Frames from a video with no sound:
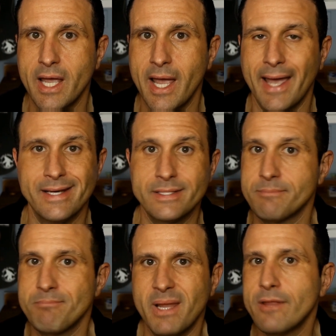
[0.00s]
And
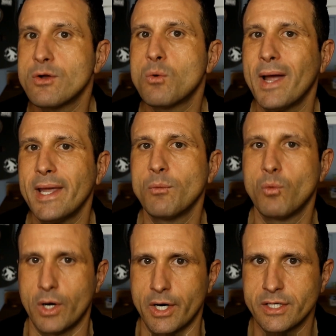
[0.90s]
either way
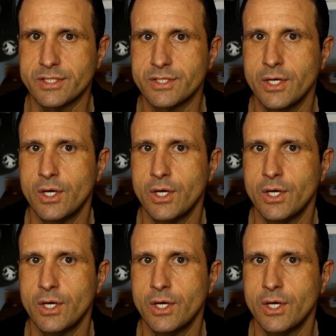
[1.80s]
works.